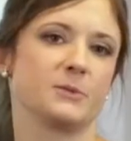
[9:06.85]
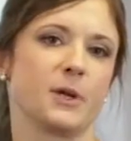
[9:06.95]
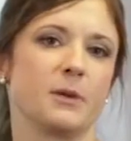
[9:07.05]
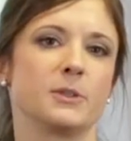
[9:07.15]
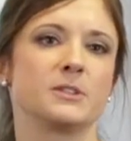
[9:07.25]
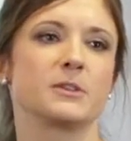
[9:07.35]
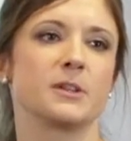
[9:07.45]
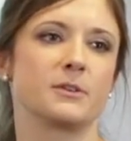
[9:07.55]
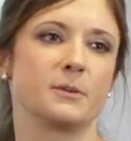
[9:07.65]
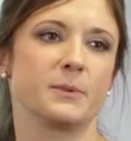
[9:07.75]
and we took
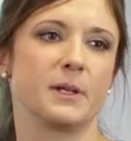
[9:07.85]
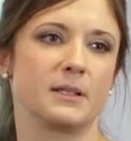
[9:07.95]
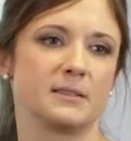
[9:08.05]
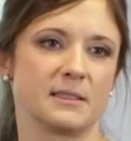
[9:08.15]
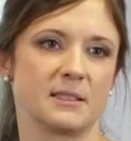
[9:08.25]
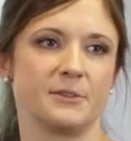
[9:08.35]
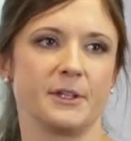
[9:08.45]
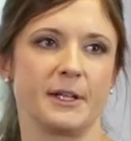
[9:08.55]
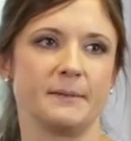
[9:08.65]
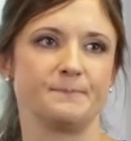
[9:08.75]
the Europe
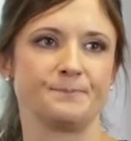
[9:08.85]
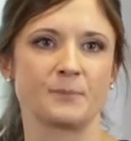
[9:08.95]
600 here.